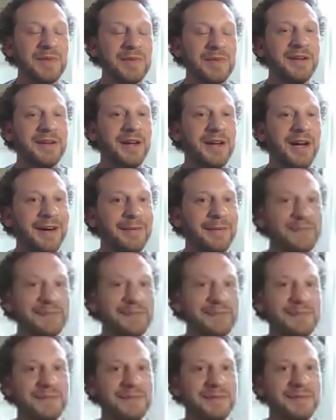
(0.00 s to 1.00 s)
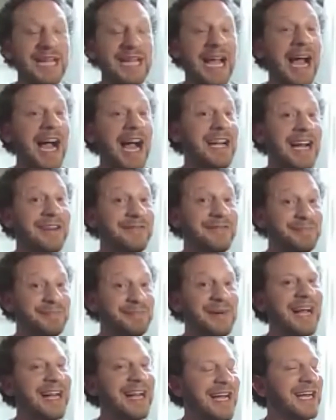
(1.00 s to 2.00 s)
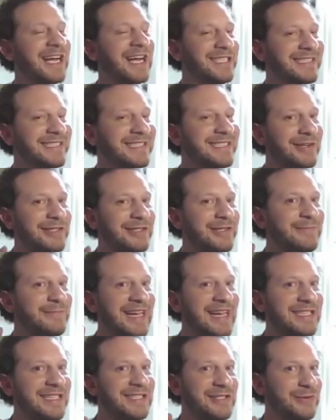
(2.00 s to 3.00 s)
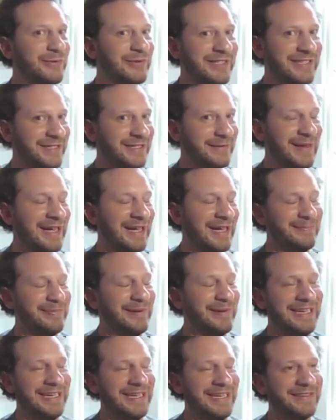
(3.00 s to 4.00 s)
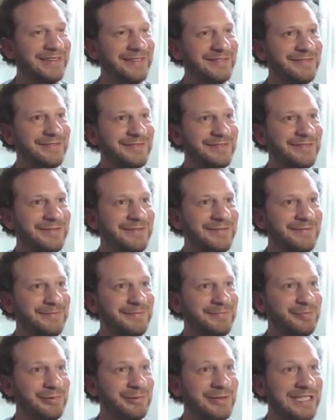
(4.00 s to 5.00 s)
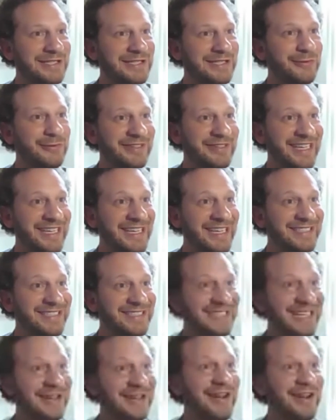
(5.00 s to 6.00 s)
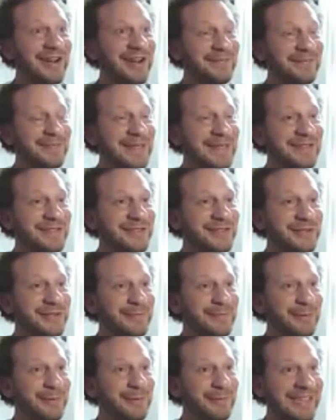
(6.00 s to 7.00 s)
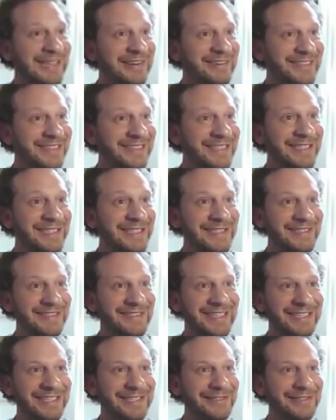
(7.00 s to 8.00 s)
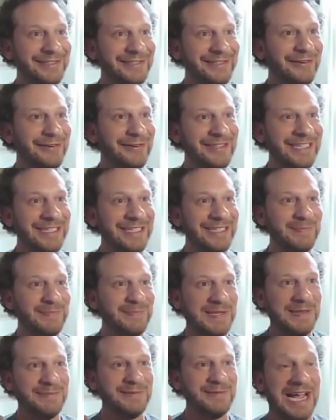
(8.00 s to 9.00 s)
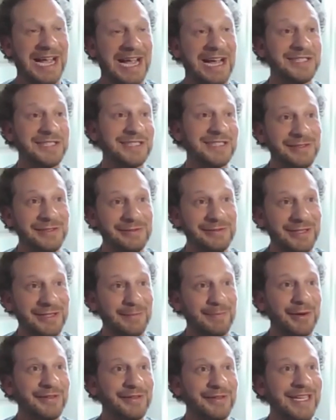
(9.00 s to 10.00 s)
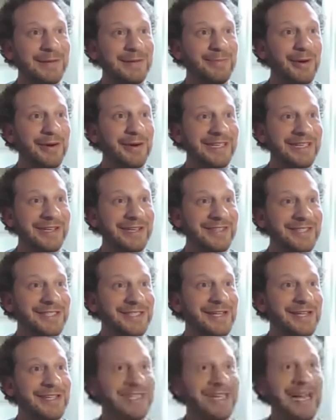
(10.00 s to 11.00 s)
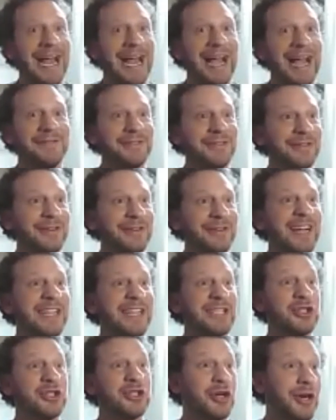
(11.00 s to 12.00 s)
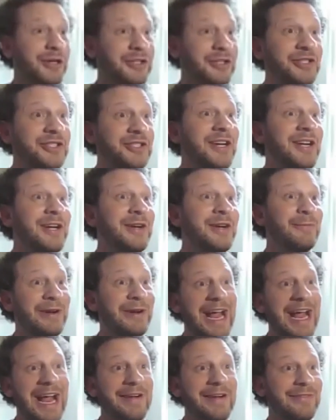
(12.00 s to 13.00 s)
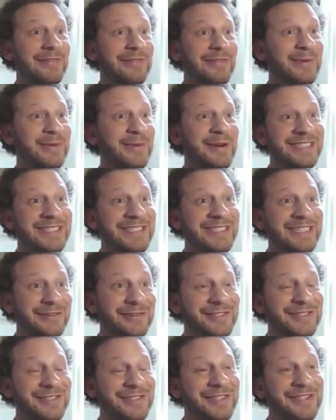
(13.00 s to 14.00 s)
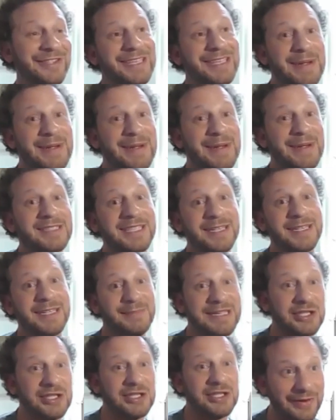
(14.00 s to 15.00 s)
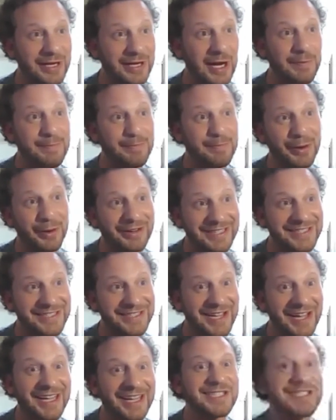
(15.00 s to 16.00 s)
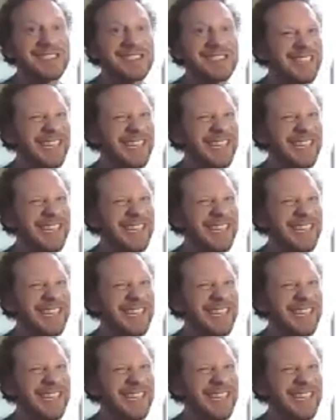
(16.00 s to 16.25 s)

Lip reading: I could tell you many stories about playing preschool gigs that have been super weird, like going into people's houses and doing a birthday party on a Sunday after like church where everybody's in their Sunday best and me showing up in Birkenstocks.